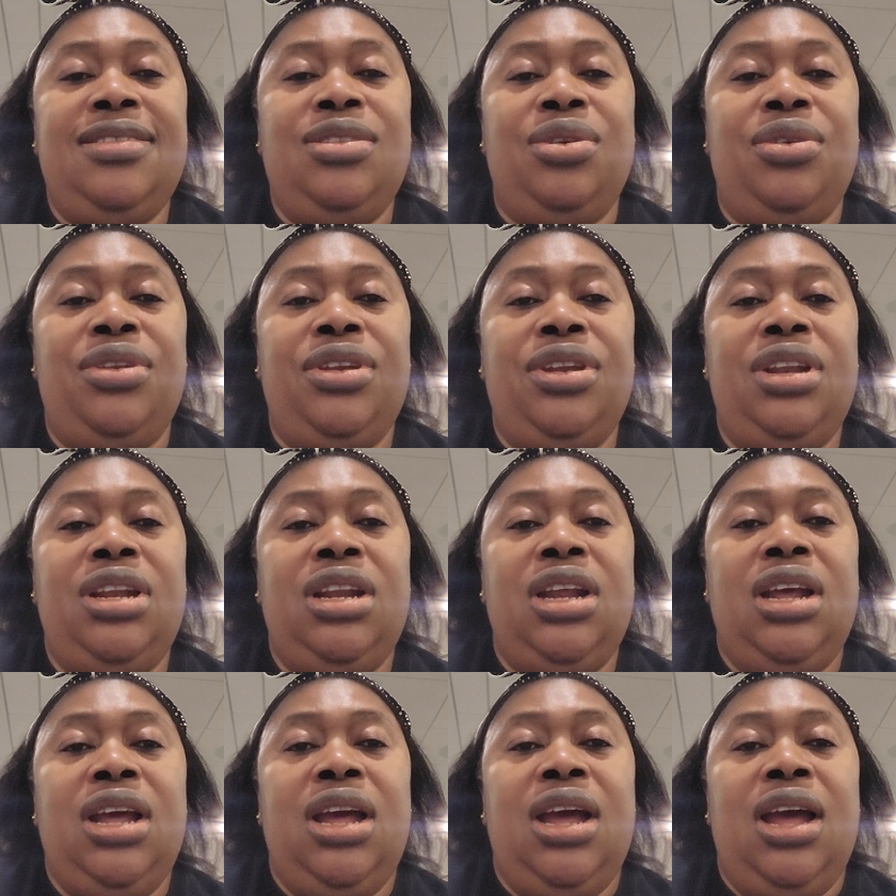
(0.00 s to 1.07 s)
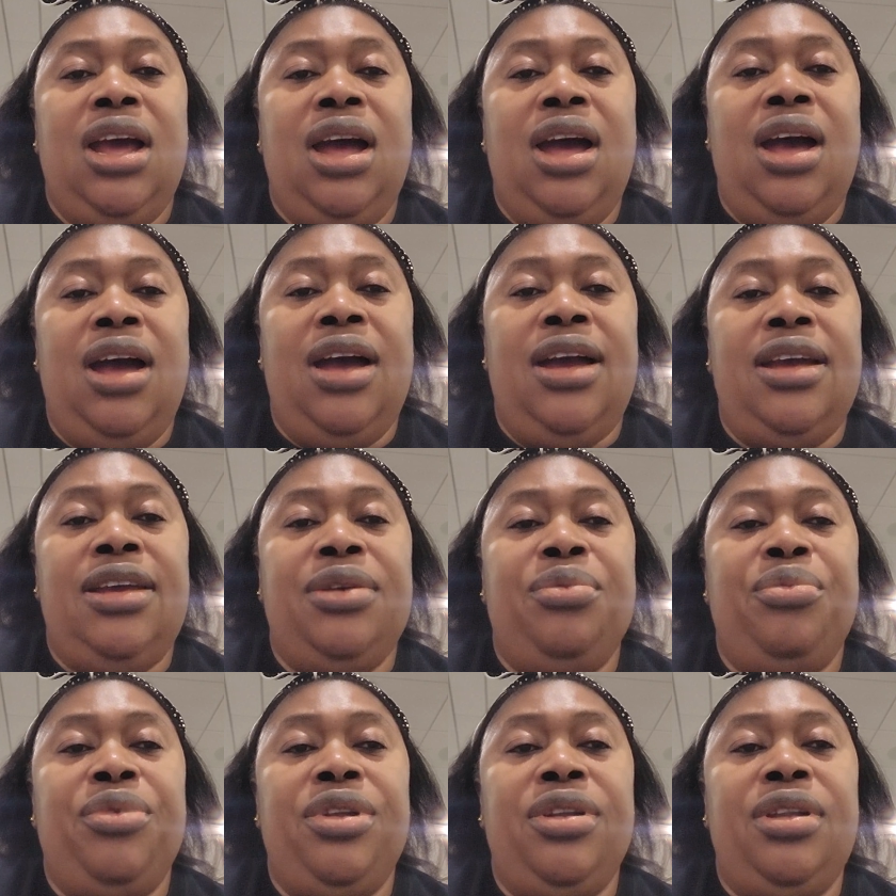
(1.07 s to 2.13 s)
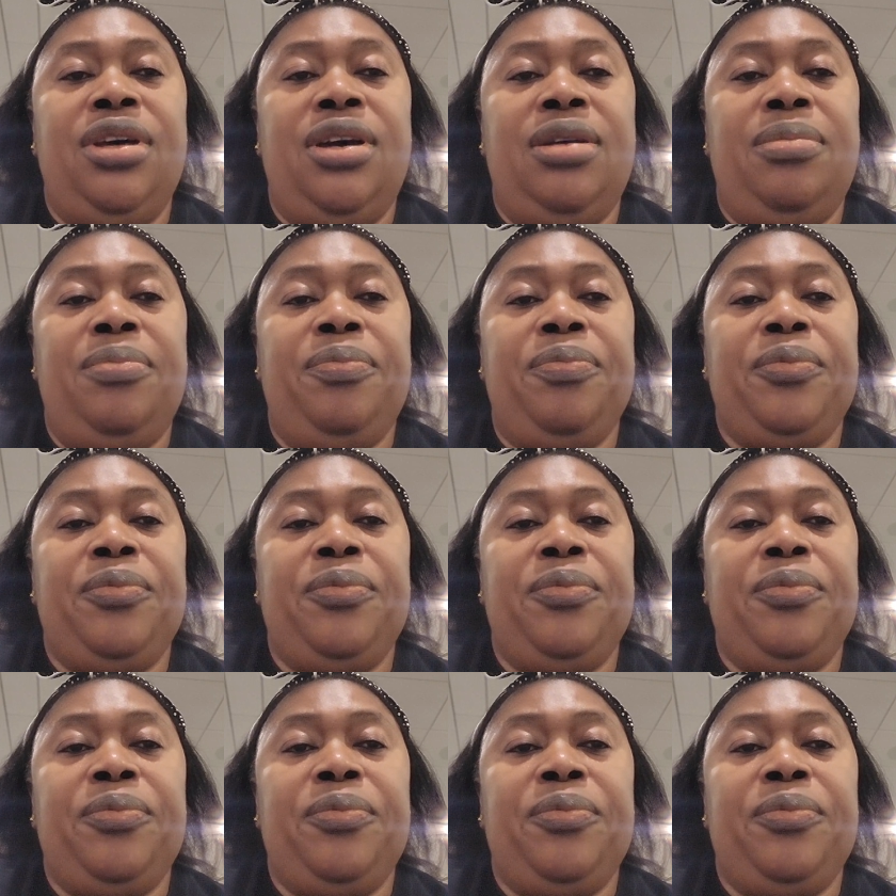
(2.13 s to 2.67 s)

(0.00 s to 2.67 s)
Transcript: done, I will